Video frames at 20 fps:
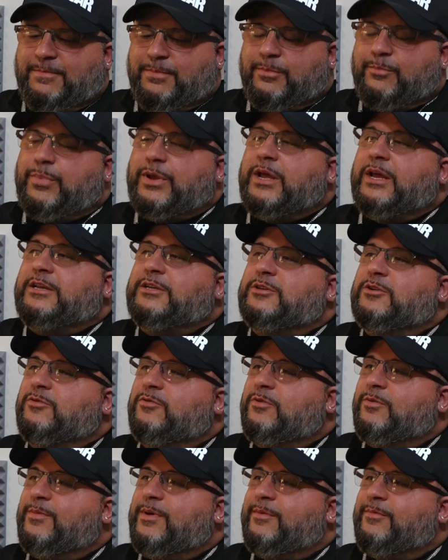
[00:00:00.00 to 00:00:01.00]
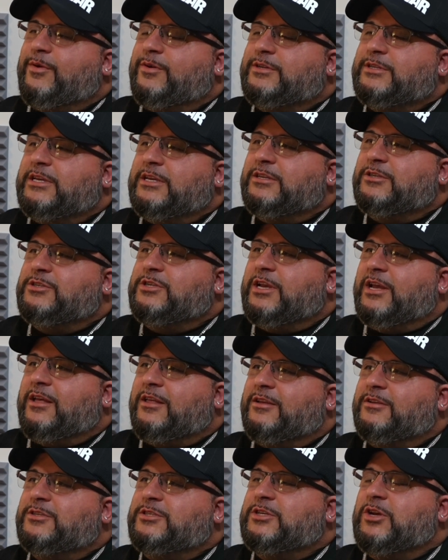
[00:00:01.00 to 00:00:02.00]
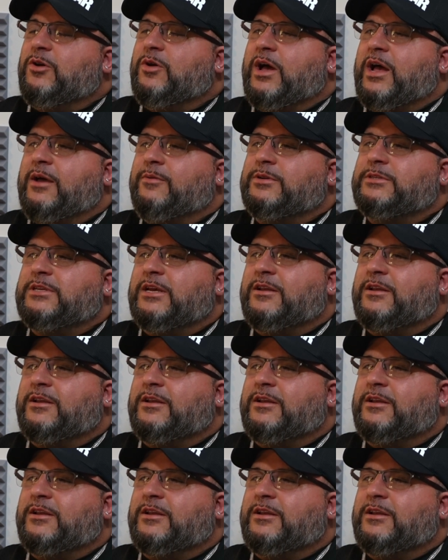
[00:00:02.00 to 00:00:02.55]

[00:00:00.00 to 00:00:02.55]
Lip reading: but I do remember Teen Challenge. So I was on